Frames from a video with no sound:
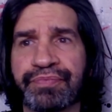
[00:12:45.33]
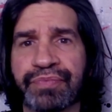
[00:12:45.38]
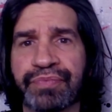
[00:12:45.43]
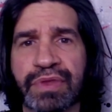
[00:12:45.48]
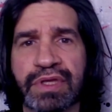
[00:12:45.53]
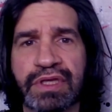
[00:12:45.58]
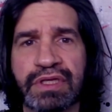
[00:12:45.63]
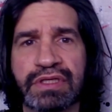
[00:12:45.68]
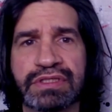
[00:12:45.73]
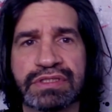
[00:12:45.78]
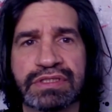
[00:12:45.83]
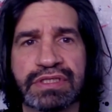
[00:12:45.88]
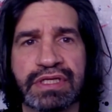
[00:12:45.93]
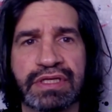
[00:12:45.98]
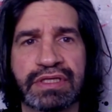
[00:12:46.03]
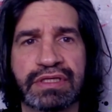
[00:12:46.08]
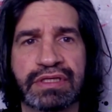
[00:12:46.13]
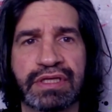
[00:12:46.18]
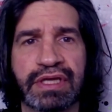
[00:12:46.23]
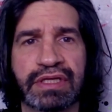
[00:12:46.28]
He
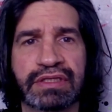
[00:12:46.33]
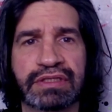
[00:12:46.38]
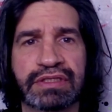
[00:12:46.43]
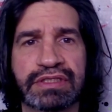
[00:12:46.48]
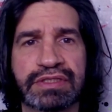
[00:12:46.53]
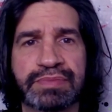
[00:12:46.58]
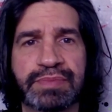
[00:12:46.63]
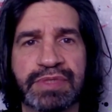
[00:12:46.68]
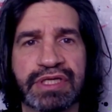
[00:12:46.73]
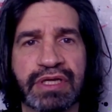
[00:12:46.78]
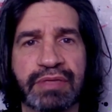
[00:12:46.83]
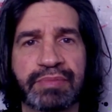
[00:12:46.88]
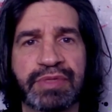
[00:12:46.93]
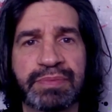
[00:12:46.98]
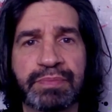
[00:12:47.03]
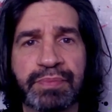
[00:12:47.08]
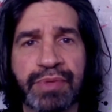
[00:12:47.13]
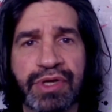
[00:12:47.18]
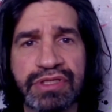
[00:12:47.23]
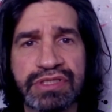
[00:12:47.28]
said that it's become
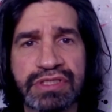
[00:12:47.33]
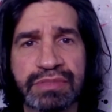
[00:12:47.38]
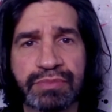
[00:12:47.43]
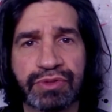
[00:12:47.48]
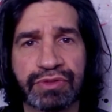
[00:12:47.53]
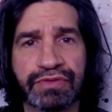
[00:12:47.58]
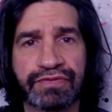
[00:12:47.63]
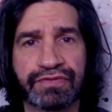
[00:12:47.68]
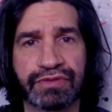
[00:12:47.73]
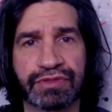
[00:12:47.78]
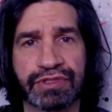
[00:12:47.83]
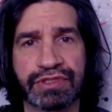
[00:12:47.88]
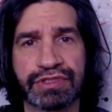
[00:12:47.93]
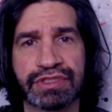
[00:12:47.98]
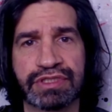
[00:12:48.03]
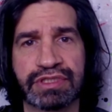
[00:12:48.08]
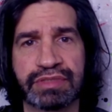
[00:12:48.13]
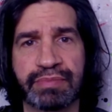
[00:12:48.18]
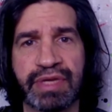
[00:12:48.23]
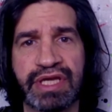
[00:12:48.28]
impossible for us
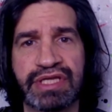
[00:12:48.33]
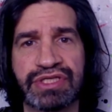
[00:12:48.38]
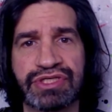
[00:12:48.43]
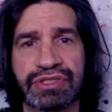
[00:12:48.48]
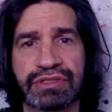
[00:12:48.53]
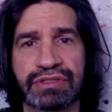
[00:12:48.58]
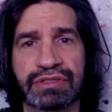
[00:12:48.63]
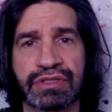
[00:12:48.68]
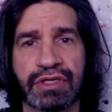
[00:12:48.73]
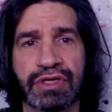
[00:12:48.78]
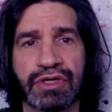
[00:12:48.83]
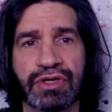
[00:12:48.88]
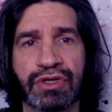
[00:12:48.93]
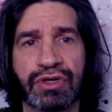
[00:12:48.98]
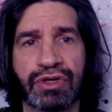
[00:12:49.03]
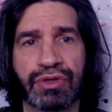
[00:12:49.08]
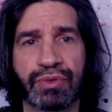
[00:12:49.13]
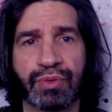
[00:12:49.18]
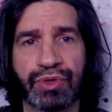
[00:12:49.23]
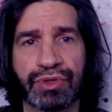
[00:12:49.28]
to imagine
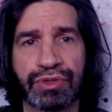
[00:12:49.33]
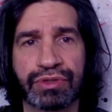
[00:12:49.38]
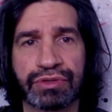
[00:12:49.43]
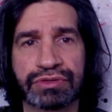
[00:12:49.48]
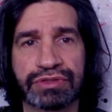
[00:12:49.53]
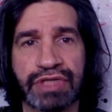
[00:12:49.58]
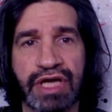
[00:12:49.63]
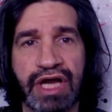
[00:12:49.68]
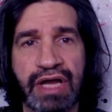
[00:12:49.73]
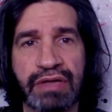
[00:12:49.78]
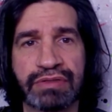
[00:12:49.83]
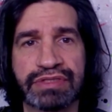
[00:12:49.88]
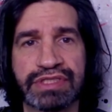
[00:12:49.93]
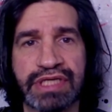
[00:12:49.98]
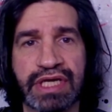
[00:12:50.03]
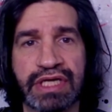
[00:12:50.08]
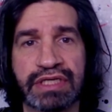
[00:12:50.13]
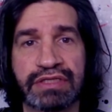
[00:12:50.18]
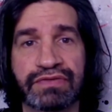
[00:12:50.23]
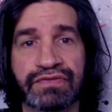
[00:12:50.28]
a world
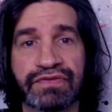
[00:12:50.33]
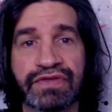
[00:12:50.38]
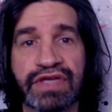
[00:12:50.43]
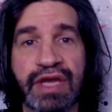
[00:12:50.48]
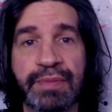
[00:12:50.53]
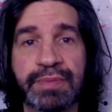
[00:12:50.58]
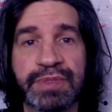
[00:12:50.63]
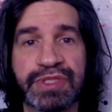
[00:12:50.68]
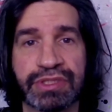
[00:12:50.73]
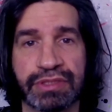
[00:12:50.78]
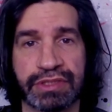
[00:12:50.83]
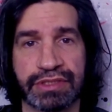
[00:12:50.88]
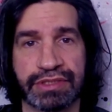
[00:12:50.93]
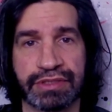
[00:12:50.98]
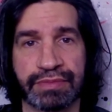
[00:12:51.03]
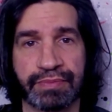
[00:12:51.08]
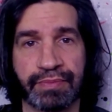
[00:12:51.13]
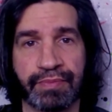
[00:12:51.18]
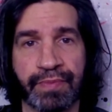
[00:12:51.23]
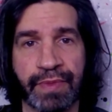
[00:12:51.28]
outside of
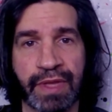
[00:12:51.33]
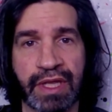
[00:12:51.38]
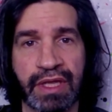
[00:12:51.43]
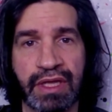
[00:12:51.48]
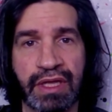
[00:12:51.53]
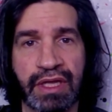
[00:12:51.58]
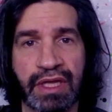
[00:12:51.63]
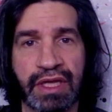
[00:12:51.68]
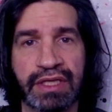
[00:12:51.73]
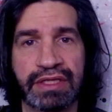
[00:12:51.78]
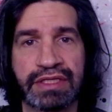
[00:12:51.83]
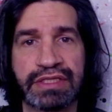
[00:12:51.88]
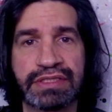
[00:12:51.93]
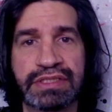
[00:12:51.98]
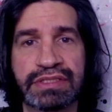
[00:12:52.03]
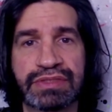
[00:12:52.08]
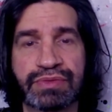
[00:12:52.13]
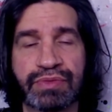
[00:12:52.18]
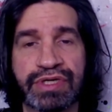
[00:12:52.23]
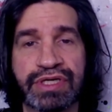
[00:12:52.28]
capitalism. And this
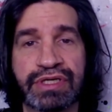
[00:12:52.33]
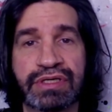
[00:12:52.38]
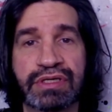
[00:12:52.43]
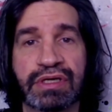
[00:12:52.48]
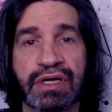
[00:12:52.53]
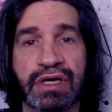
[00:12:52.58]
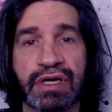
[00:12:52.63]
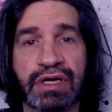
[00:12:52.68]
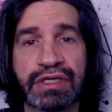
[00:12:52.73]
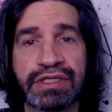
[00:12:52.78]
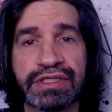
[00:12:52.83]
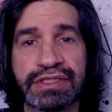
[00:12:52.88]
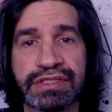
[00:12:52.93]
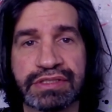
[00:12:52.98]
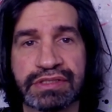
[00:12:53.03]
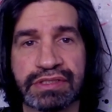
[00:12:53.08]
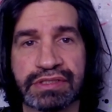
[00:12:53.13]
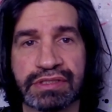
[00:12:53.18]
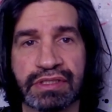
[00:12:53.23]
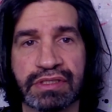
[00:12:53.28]
is where
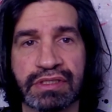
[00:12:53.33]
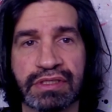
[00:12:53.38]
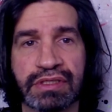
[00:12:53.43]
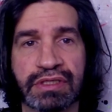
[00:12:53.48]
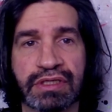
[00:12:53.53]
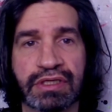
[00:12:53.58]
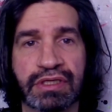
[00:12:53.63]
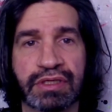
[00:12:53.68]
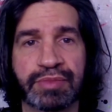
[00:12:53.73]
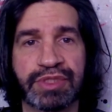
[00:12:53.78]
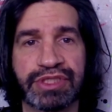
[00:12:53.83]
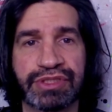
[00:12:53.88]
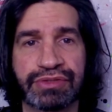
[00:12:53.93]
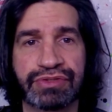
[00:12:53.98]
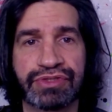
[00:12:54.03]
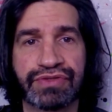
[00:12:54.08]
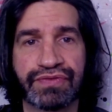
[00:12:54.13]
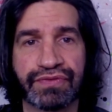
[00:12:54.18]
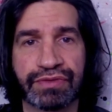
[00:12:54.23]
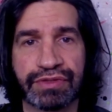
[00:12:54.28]
artists come in
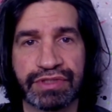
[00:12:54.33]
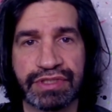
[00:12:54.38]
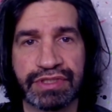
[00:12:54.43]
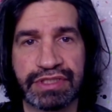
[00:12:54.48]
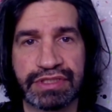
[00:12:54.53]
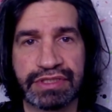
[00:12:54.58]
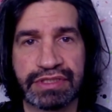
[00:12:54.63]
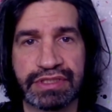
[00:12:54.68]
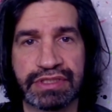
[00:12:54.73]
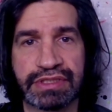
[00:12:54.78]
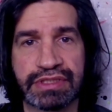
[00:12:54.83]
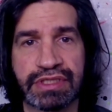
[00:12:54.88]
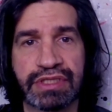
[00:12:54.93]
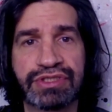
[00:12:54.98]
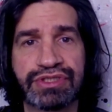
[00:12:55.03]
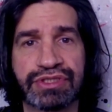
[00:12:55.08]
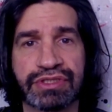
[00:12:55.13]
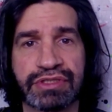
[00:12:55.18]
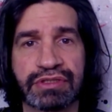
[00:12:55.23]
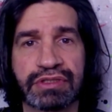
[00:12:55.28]
useful in this
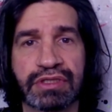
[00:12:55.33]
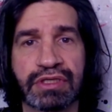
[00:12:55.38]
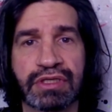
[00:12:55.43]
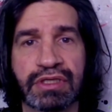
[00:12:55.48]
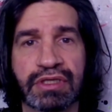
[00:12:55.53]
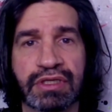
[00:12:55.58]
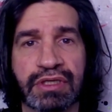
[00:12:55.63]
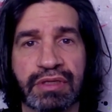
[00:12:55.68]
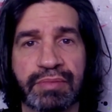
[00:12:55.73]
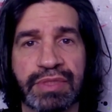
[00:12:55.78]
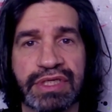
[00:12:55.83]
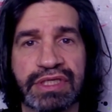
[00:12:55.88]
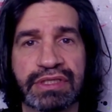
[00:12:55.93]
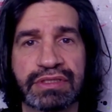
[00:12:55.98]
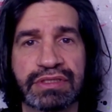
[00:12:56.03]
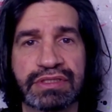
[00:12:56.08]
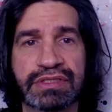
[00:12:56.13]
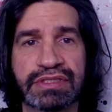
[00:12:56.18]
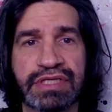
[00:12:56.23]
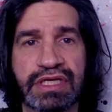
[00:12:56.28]
discussion,
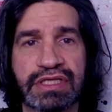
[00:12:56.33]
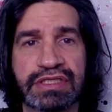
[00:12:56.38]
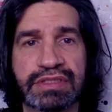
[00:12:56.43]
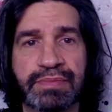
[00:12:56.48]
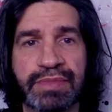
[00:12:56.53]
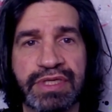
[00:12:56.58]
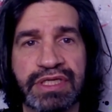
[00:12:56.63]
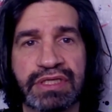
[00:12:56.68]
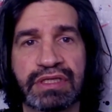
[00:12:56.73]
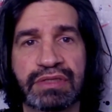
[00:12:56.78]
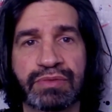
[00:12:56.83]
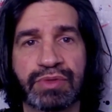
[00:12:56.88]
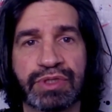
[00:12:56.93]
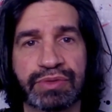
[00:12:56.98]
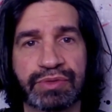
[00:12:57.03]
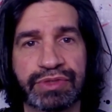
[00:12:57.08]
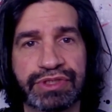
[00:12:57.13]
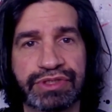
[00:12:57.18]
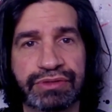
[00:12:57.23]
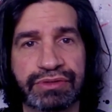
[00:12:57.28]
because that's mainly what
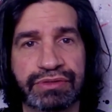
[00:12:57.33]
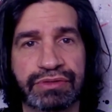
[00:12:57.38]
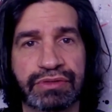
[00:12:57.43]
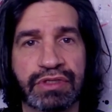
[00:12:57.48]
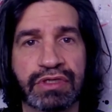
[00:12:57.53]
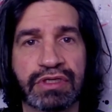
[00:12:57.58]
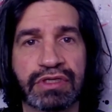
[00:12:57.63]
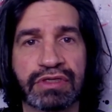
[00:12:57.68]
we do.